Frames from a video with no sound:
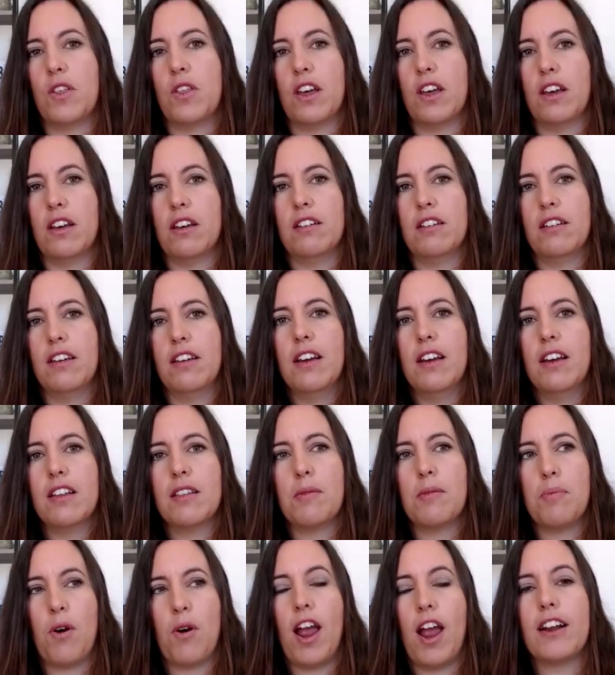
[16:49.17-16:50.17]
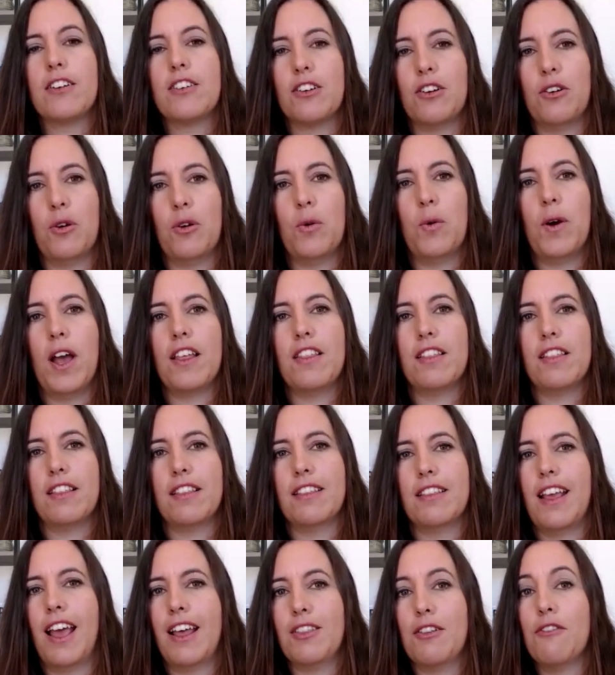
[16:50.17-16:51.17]
the practical and
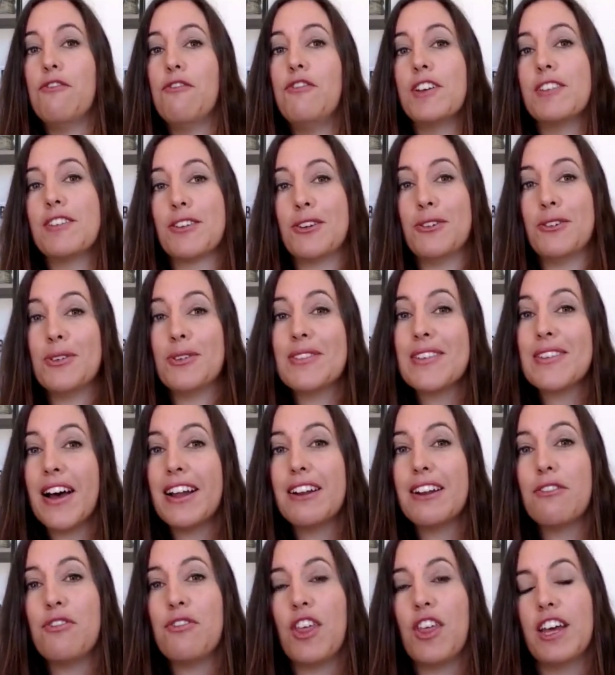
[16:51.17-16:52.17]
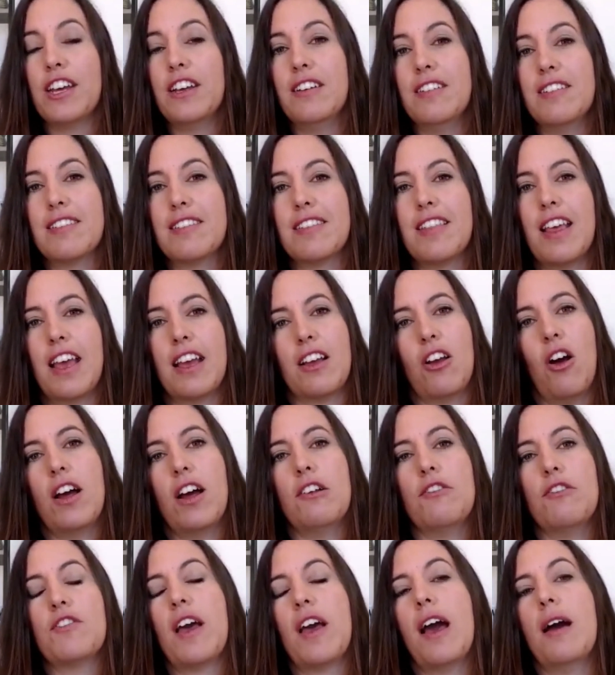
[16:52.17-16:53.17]
the physical side of things that kind
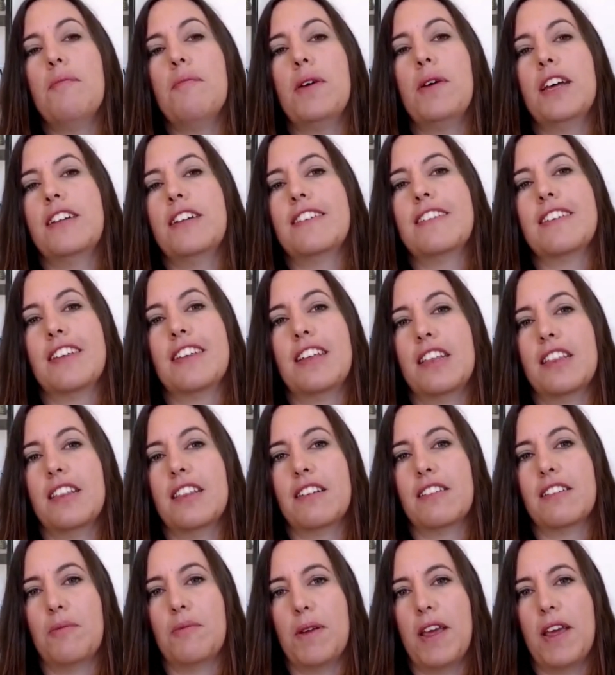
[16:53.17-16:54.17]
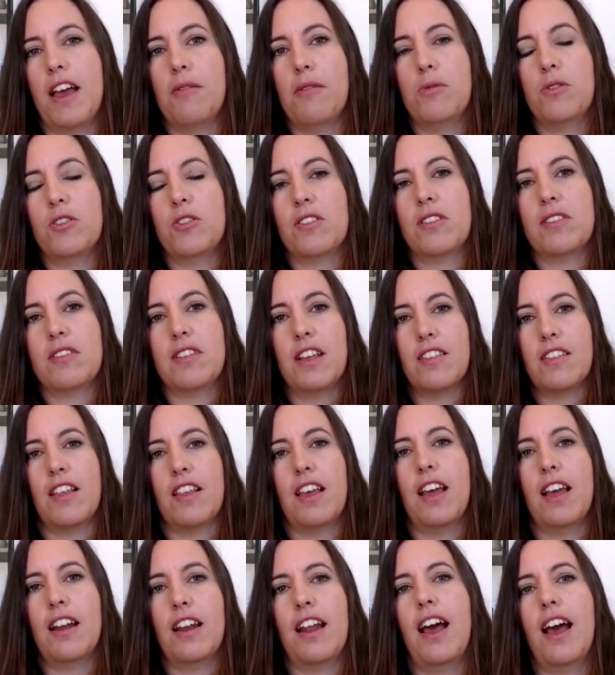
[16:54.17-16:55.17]
of come in together to be able to set
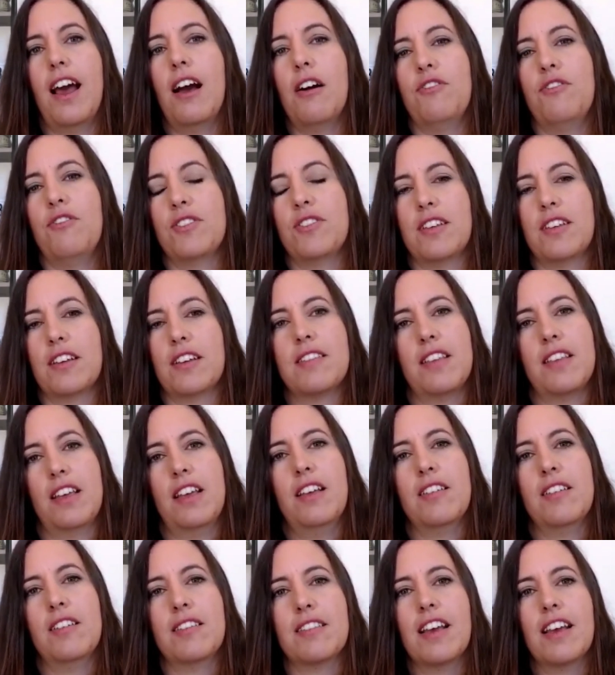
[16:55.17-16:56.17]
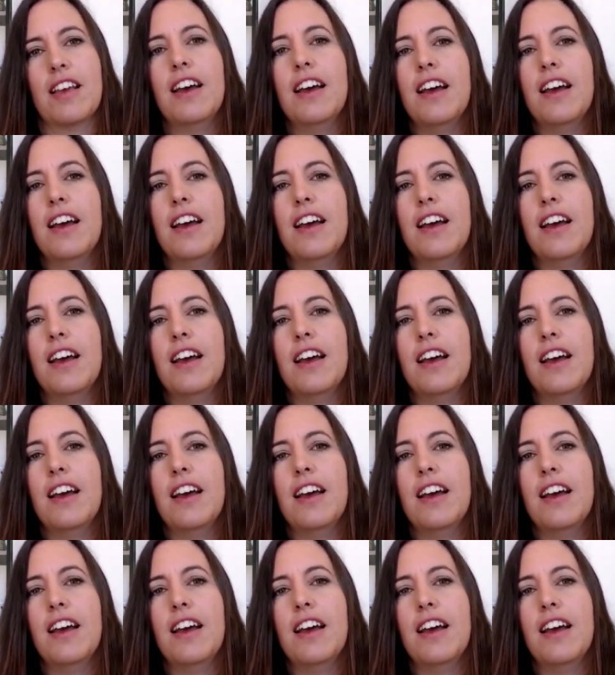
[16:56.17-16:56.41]
that up for success.